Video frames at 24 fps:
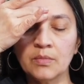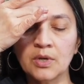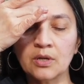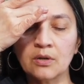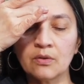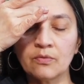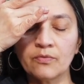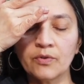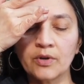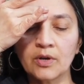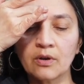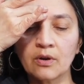
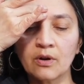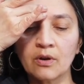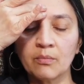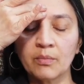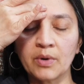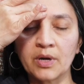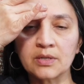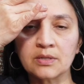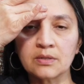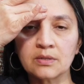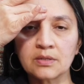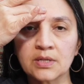middle finger and
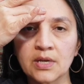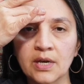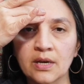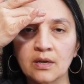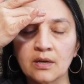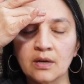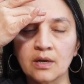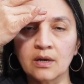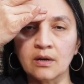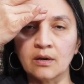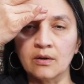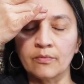my
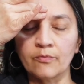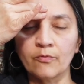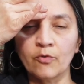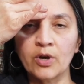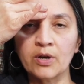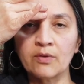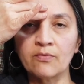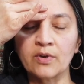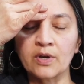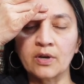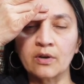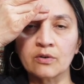
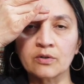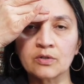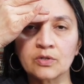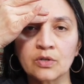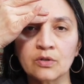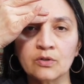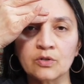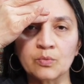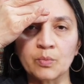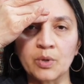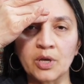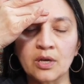ring finger,
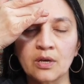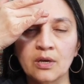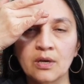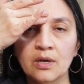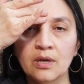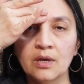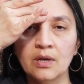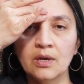excuse me.